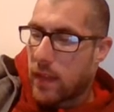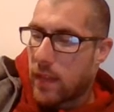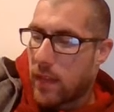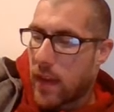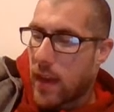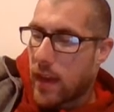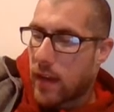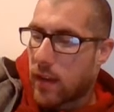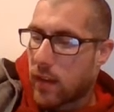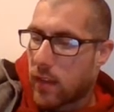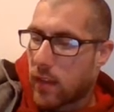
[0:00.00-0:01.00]
and
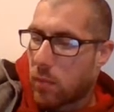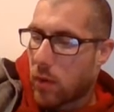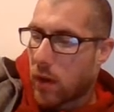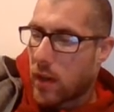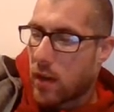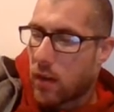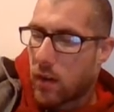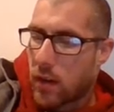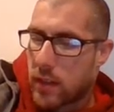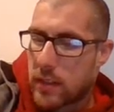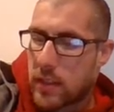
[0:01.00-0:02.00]
then the bright,
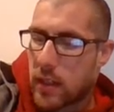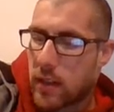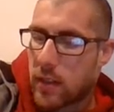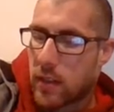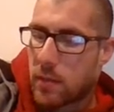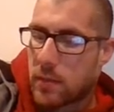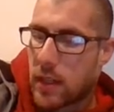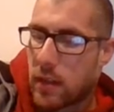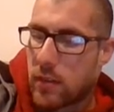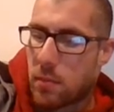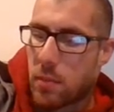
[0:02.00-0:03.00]
hot sun comes
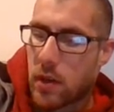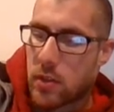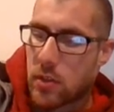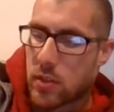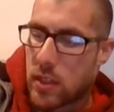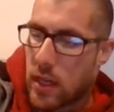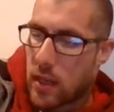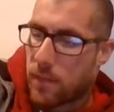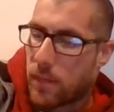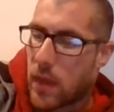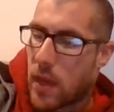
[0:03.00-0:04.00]
out to burn your
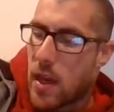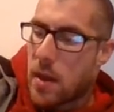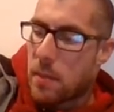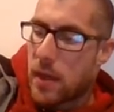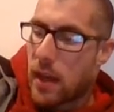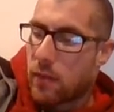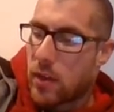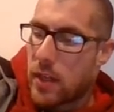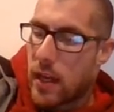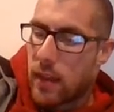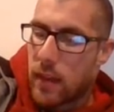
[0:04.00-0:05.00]
skin. But every
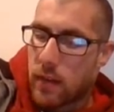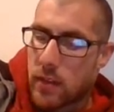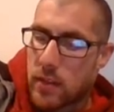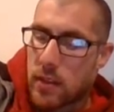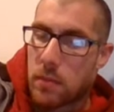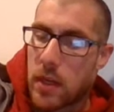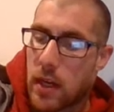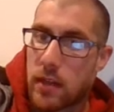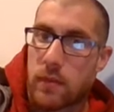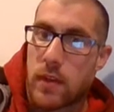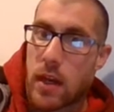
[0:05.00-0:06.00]
day there is some
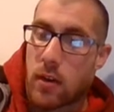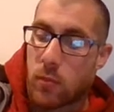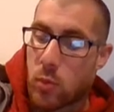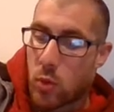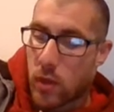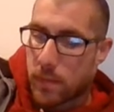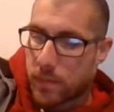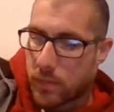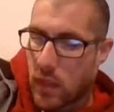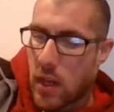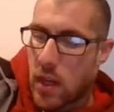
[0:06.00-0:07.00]
kind of downpour.
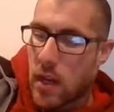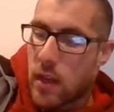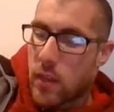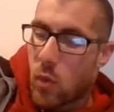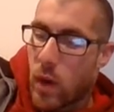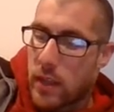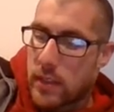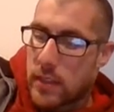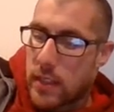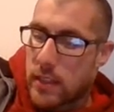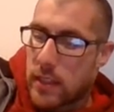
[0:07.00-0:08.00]
The wet
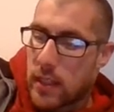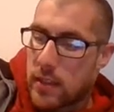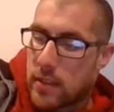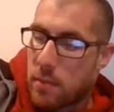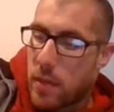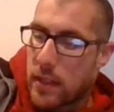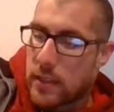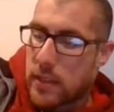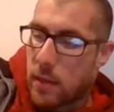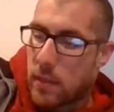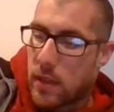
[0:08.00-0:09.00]
season is the
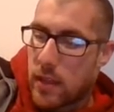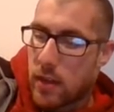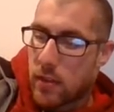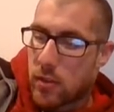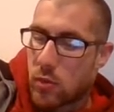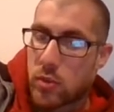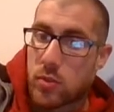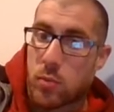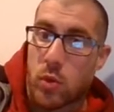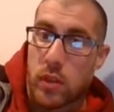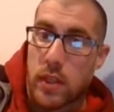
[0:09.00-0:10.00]
best time of the year to
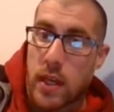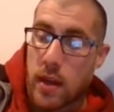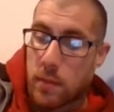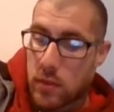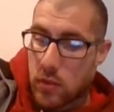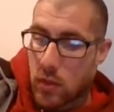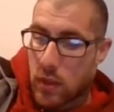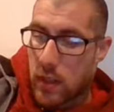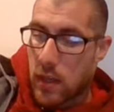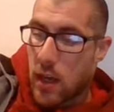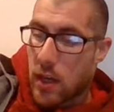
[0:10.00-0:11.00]
explore the Amazon.
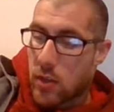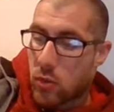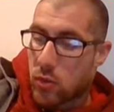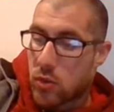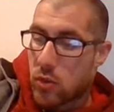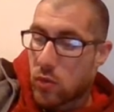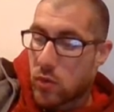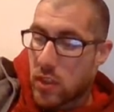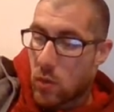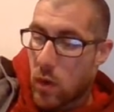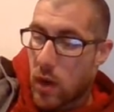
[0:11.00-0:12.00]
You'll soon
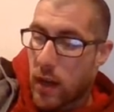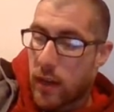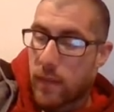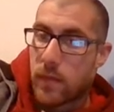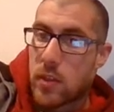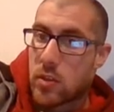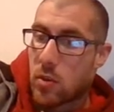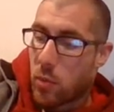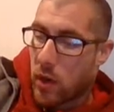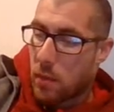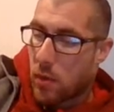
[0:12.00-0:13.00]
see why. So
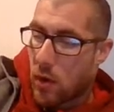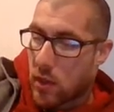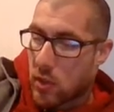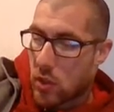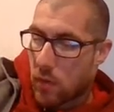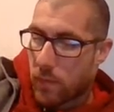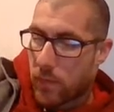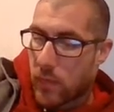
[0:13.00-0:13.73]
bring a poncho.